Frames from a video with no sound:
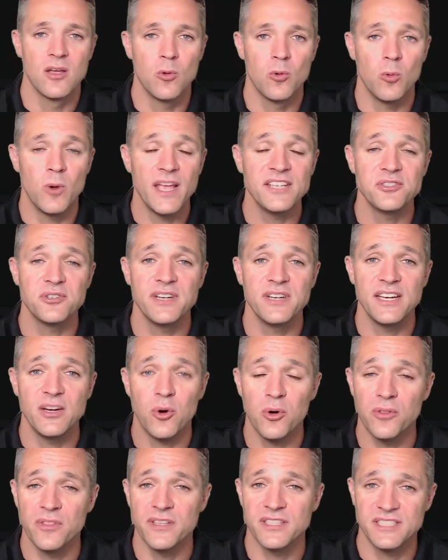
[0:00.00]
We enter in
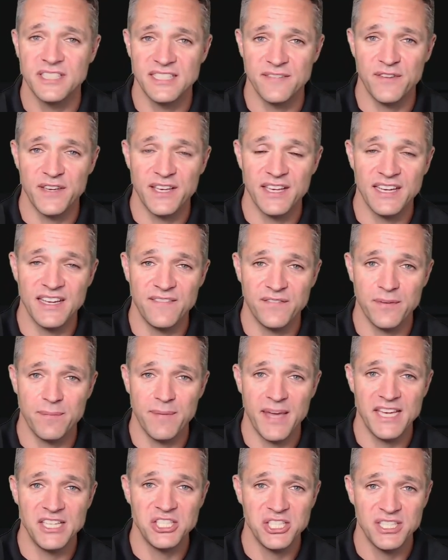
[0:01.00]
all the certificate
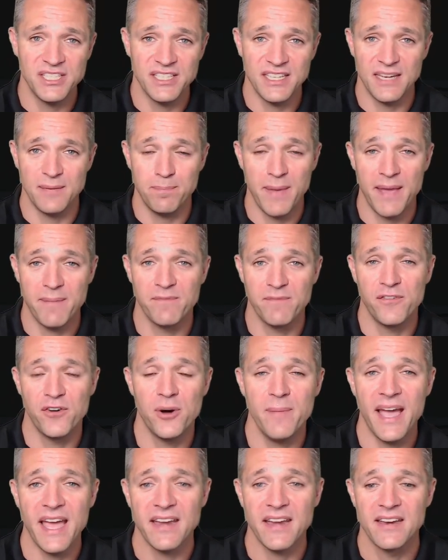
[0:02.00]
information in PEM
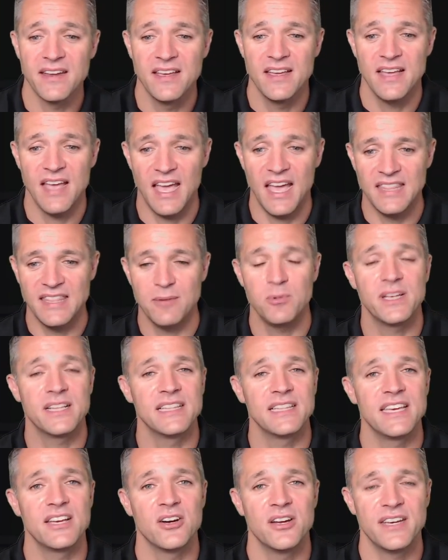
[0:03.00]
format and then we
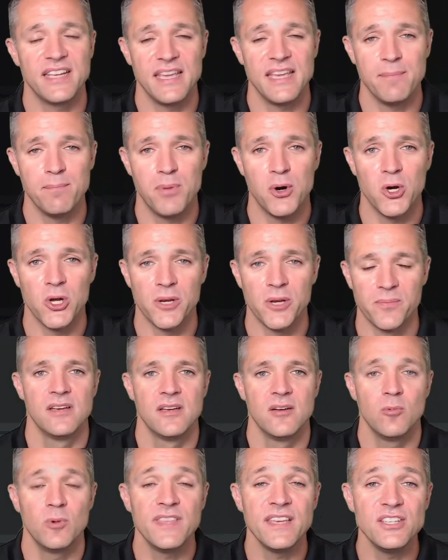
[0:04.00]
click on Import.
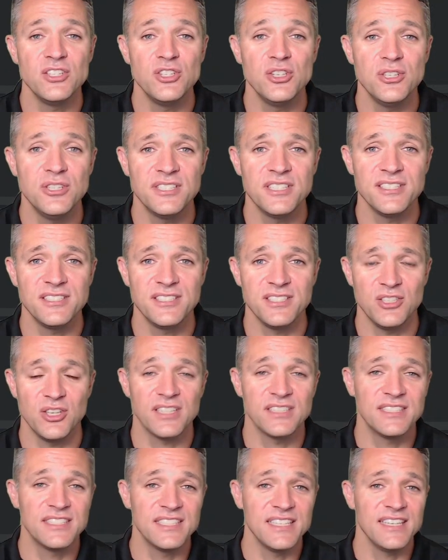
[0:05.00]
Within users, you
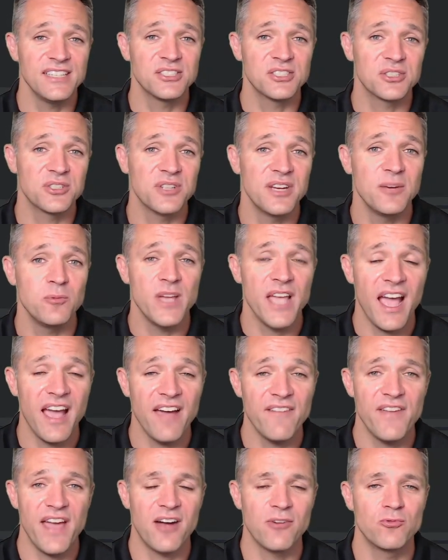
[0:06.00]
can see on screen we
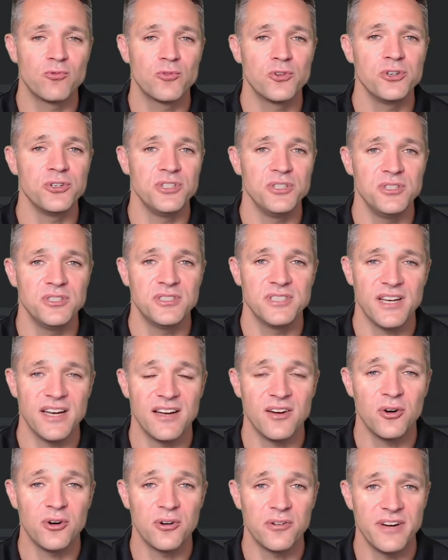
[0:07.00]
have our root user
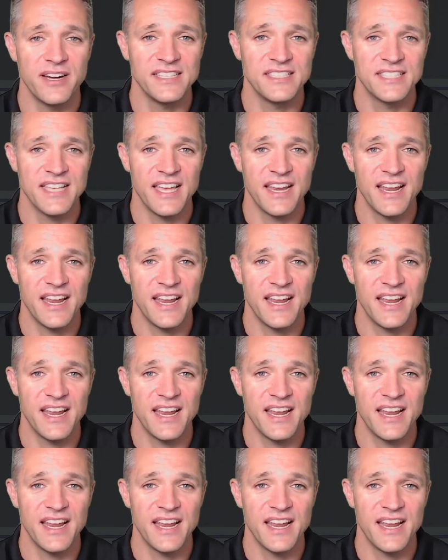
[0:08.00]
already set